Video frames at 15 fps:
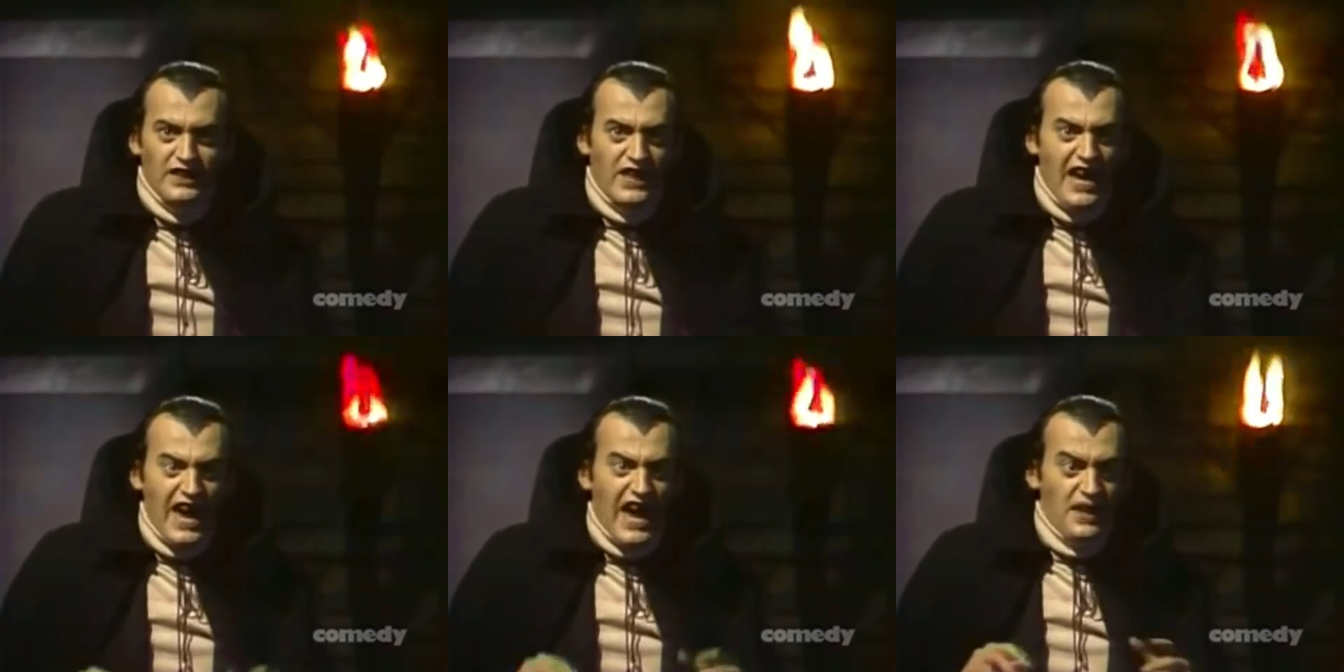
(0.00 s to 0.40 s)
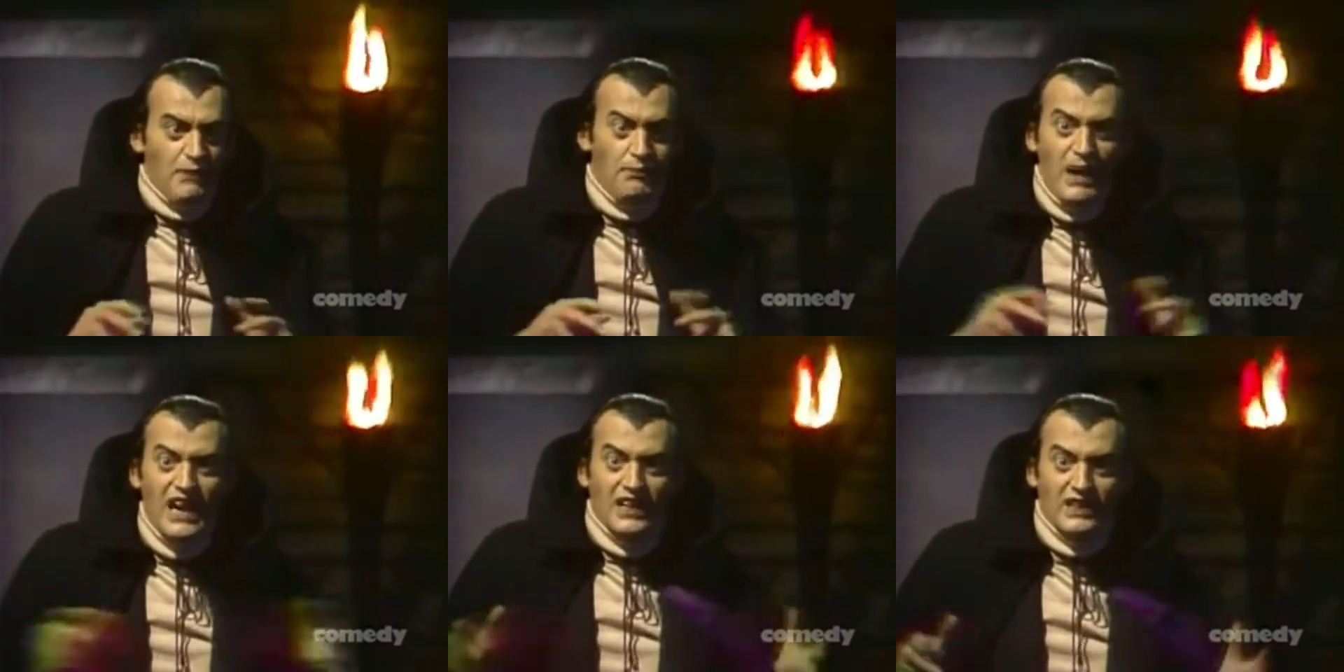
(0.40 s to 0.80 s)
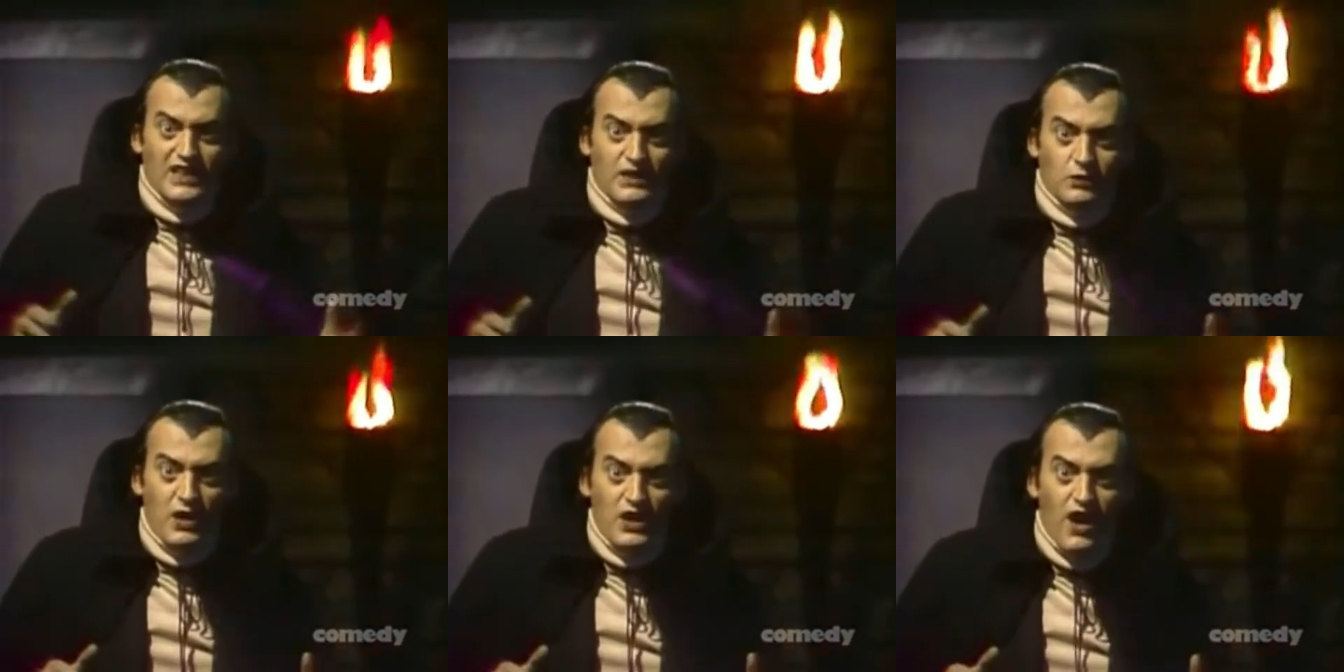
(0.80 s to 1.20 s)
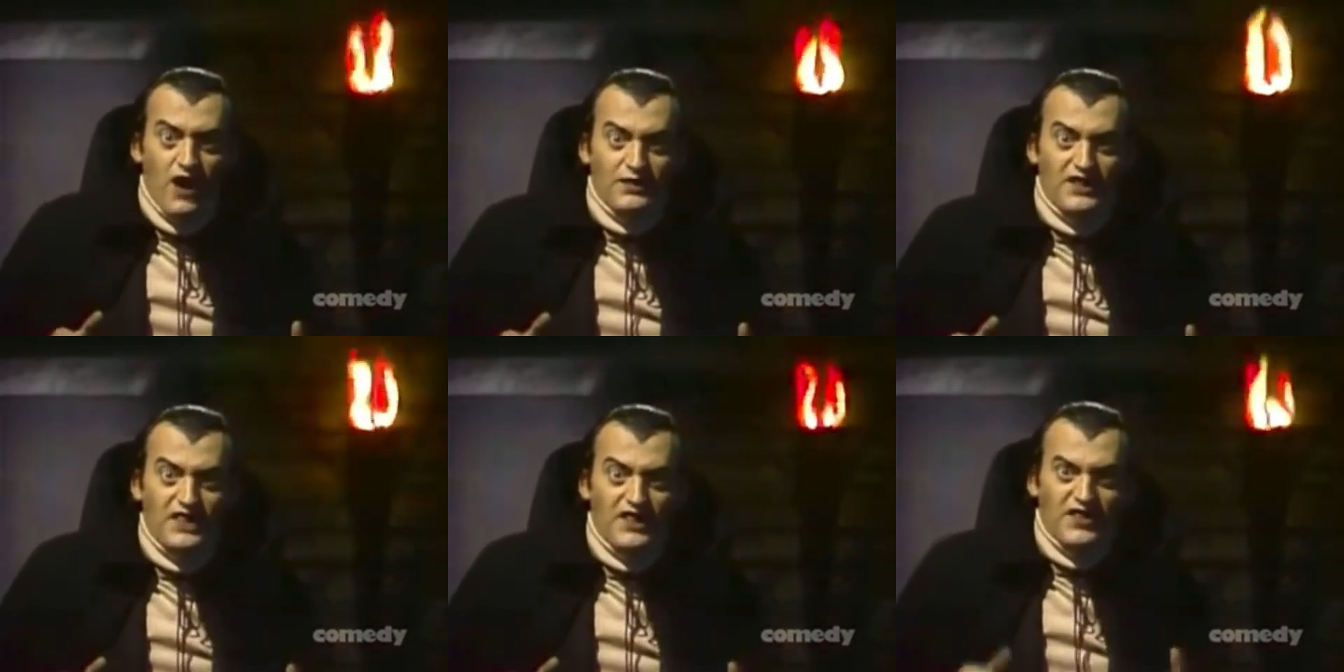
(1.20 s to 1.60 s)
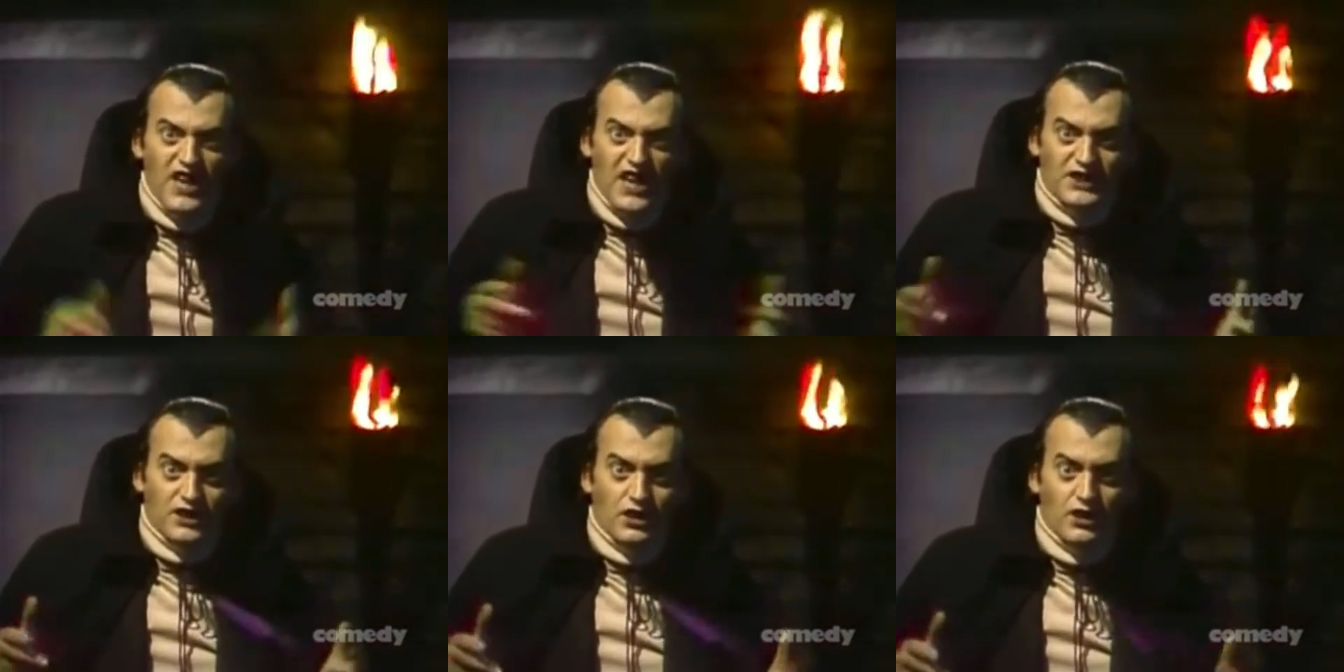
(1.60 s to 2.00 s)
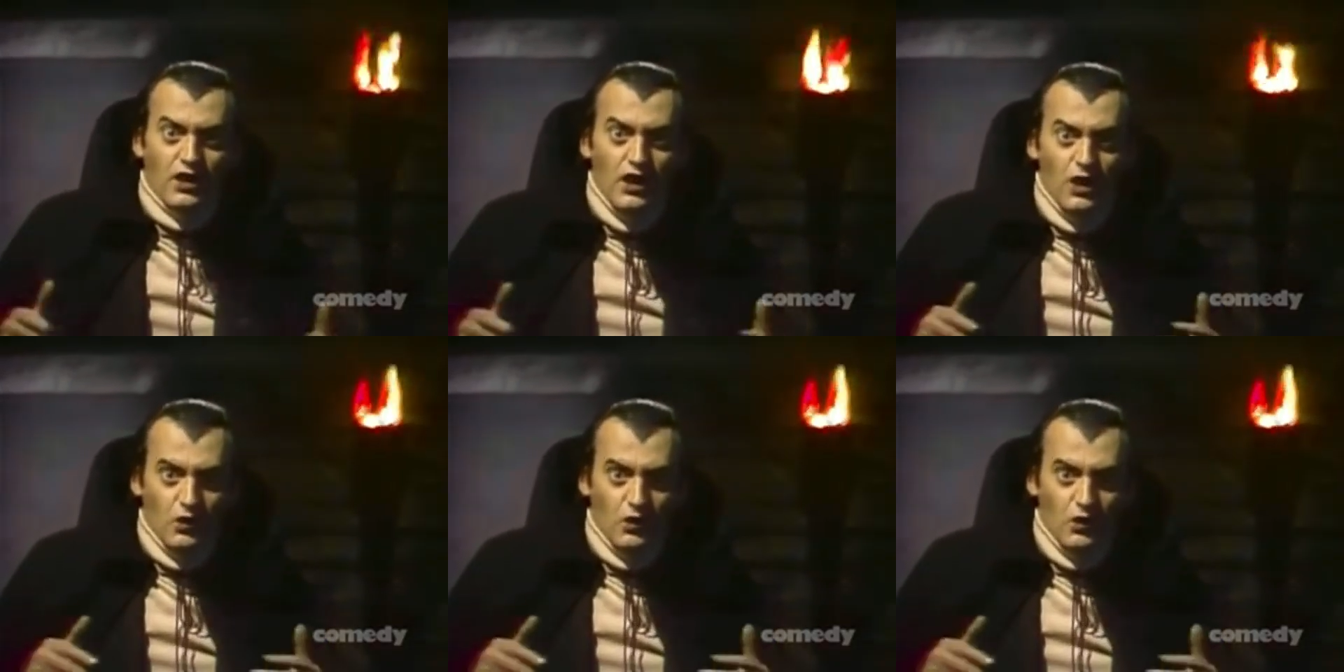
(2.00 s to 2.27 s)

they had a bell that went off in the theater